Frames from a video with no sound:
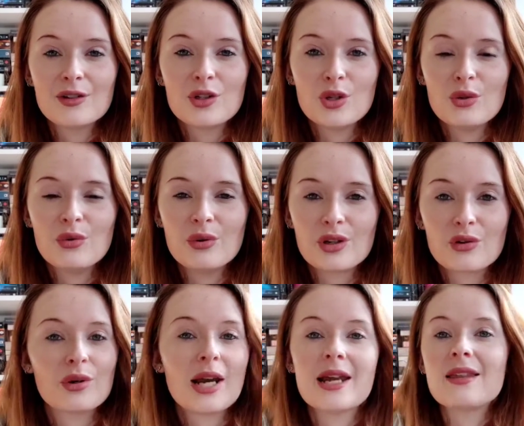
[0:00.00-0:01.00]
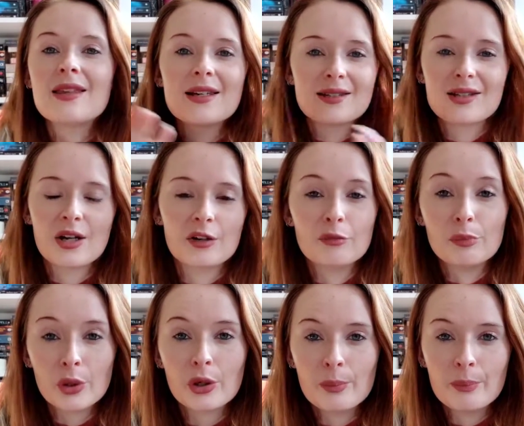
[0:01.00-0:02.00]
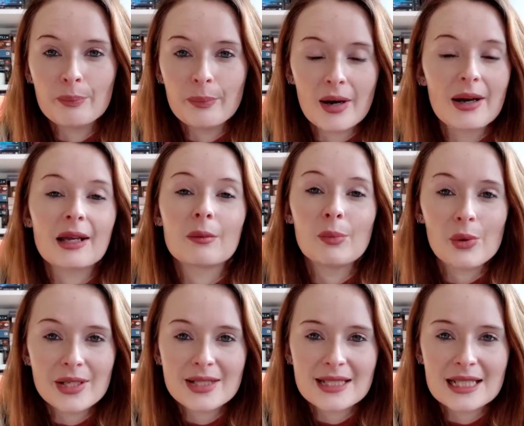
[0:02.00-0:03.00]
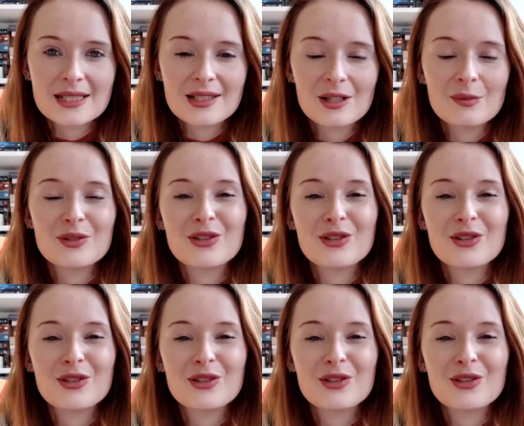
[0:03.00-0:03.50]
to create this kind of book buying point system.